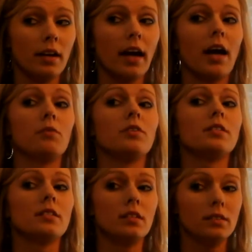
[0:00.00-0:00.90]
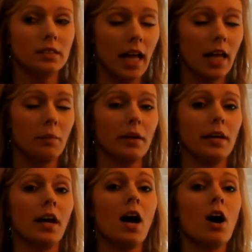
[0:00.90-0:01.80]
God was telling
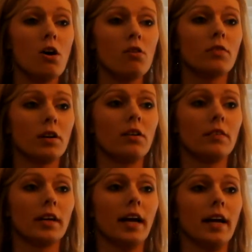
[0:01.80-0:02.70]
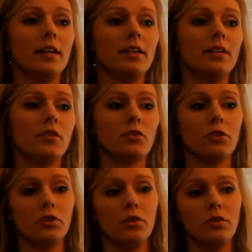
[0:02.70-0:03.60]
me over and over again
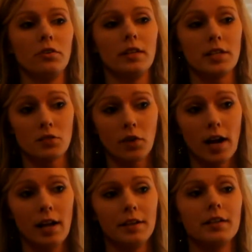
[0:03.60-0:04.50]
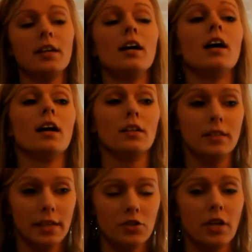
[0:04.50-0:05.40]
through this friend,
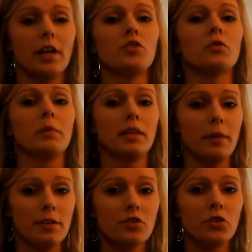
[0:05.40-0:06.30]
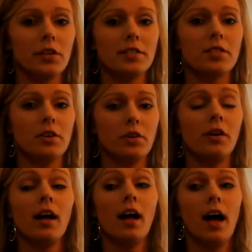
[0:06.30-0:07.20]
Teen Challenge will be the best choice.
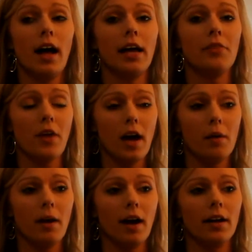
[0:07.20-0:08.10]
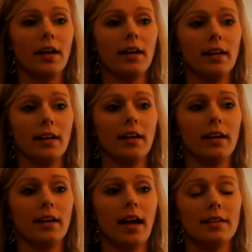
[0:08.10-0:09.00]
So I thought about it,
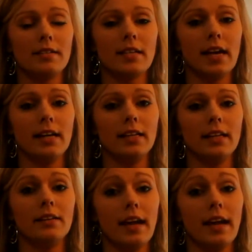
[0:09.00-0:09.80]
and I decided that